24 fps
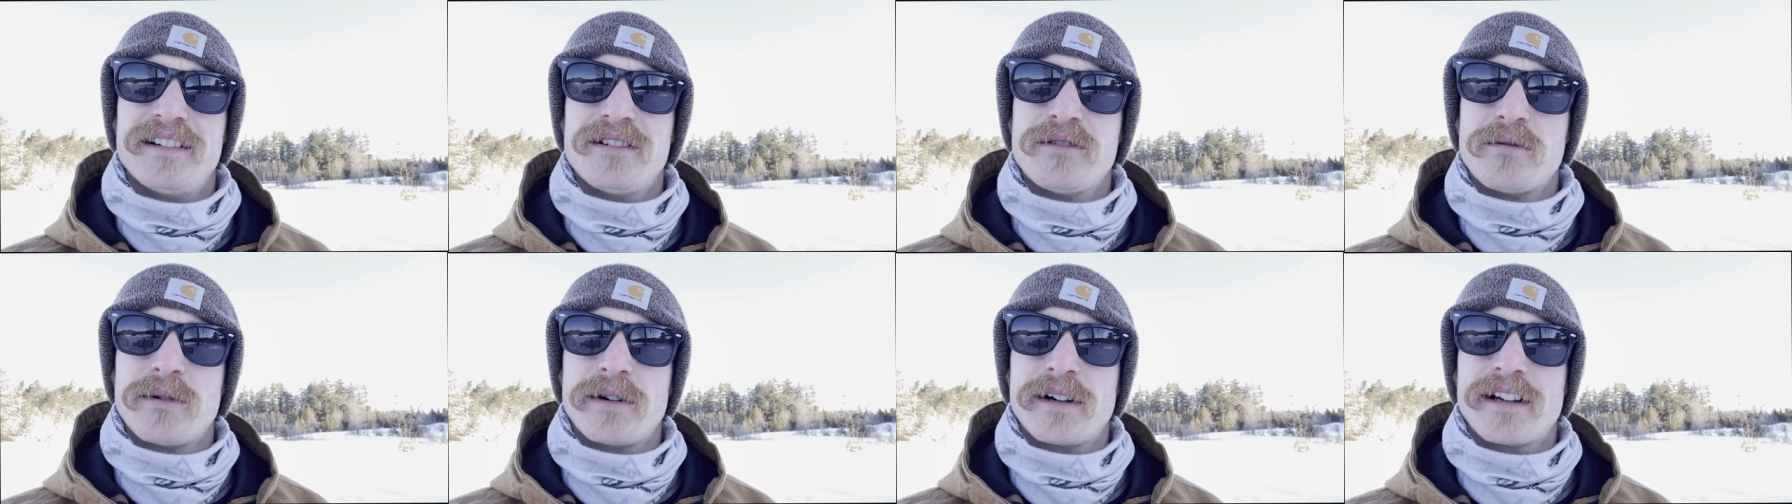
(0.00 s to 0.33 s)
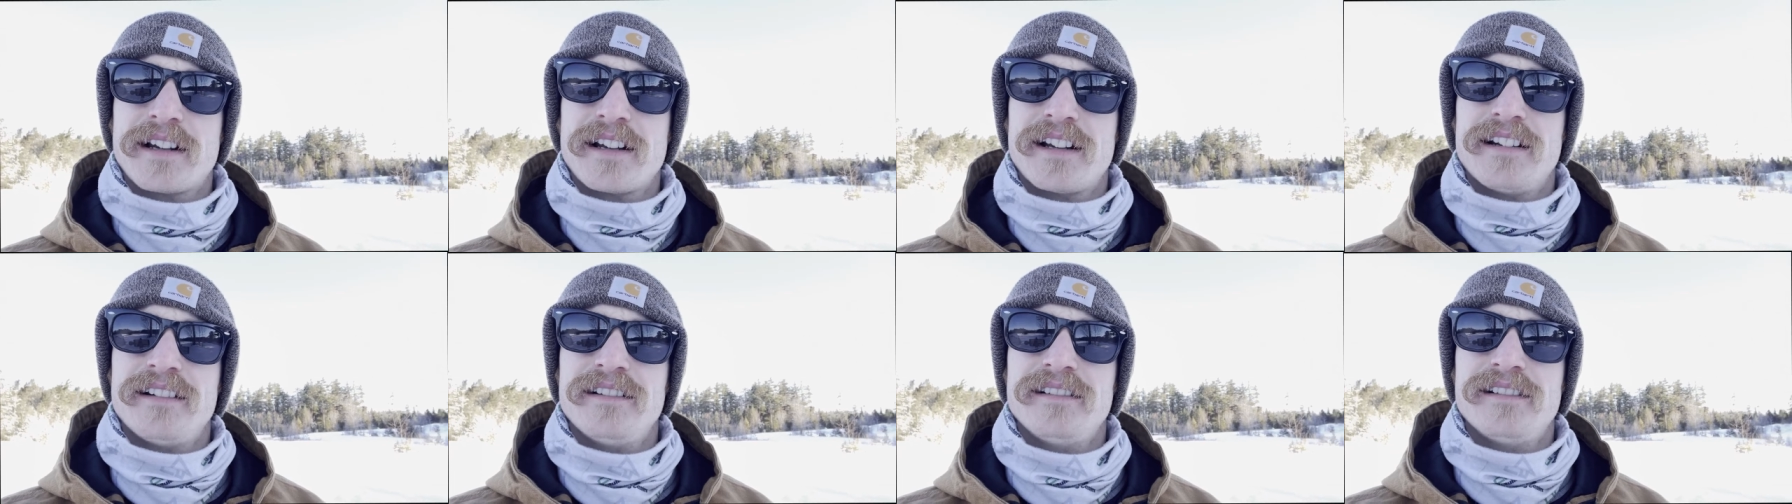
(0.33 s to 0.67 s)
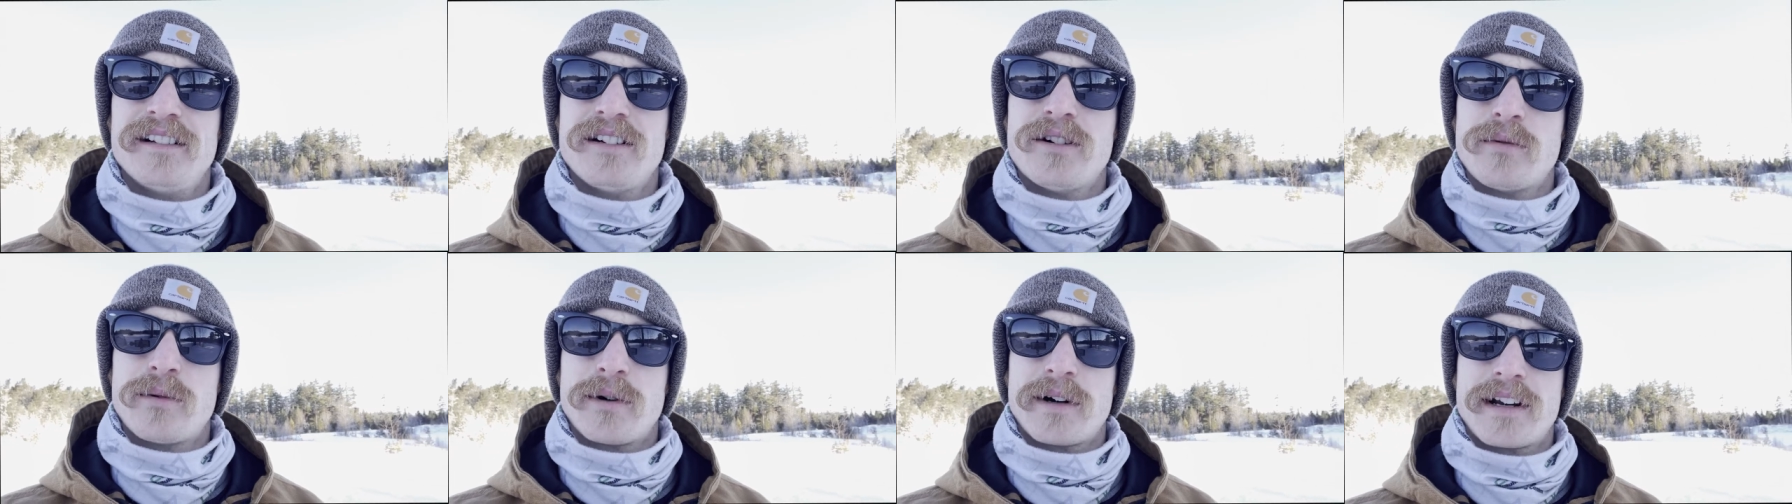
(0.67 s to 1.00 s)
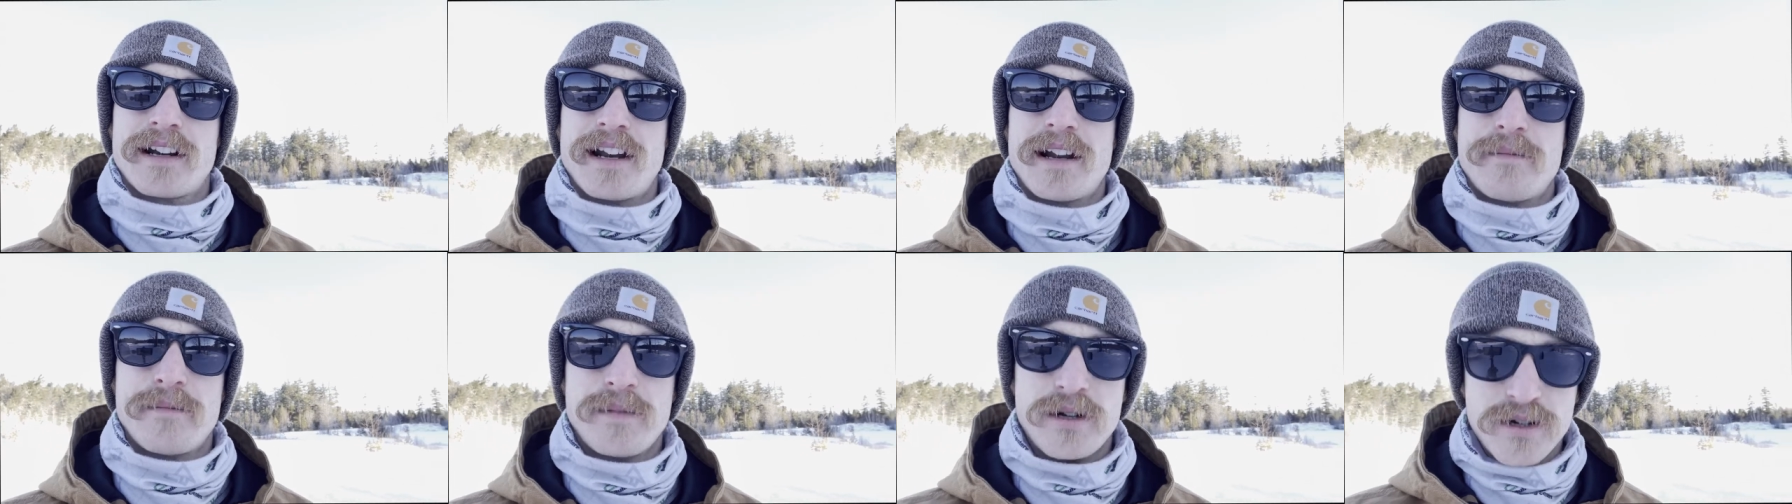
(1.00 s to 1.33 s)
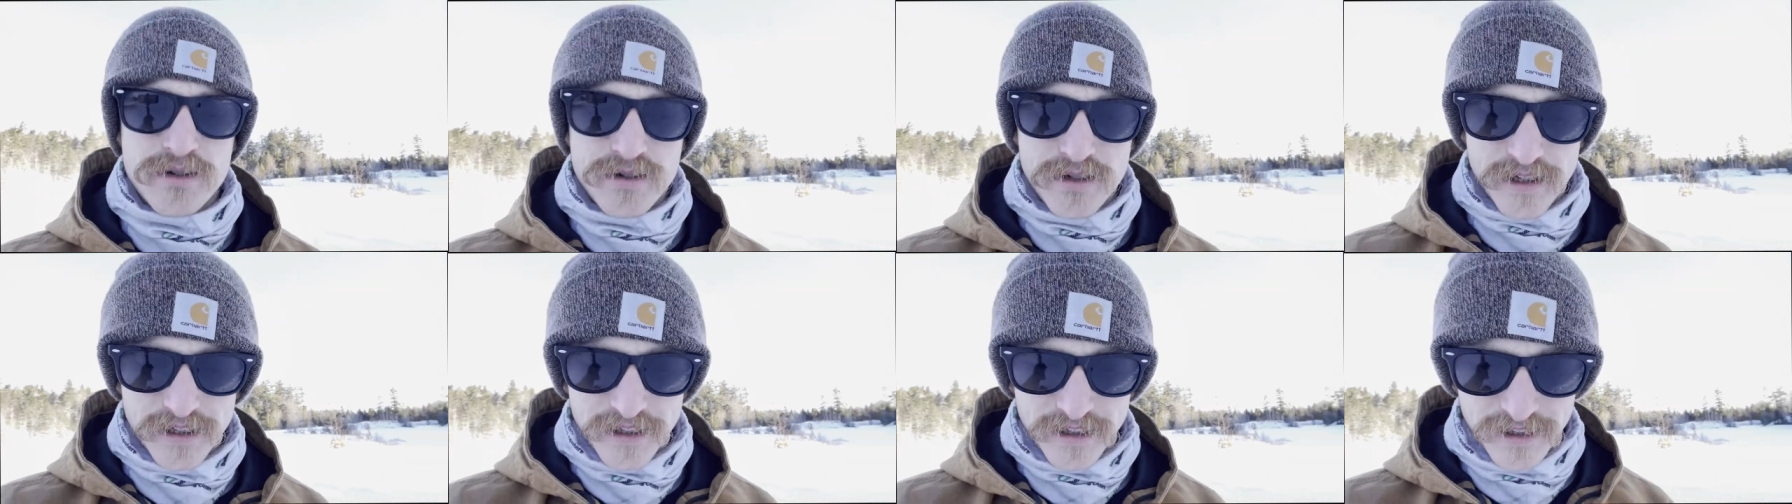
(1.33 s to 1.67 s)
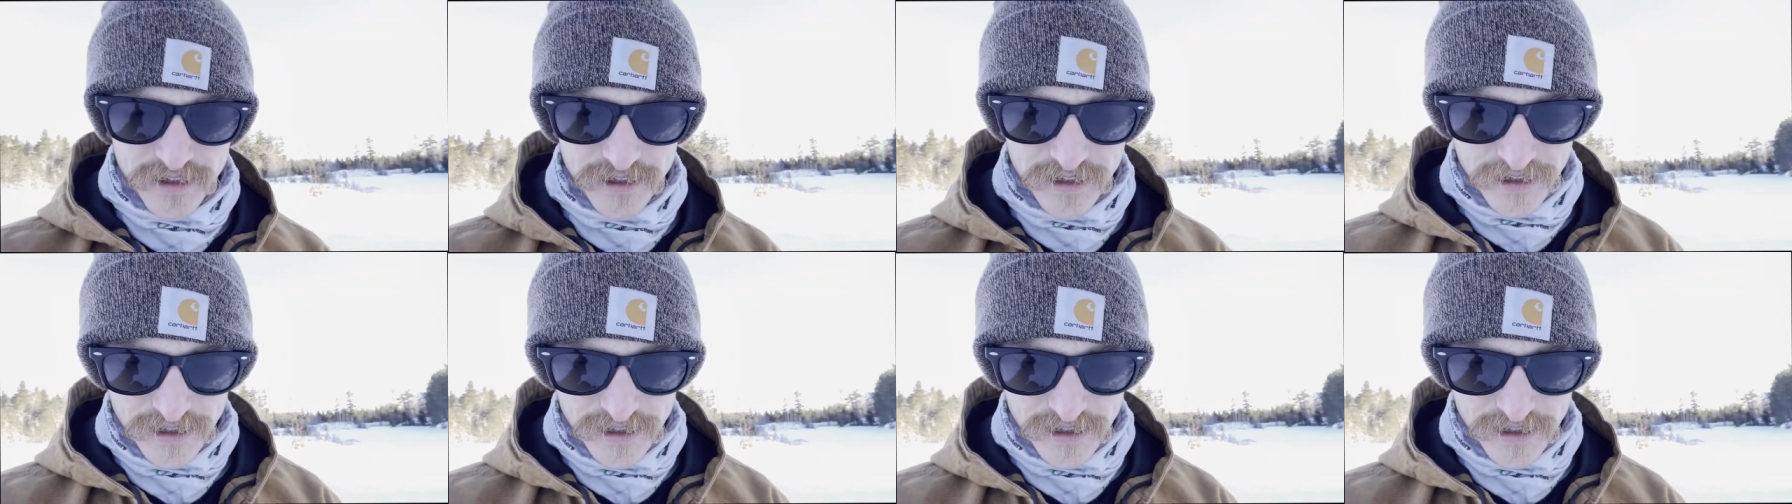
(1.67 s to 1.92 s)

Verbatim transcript: working, working on music.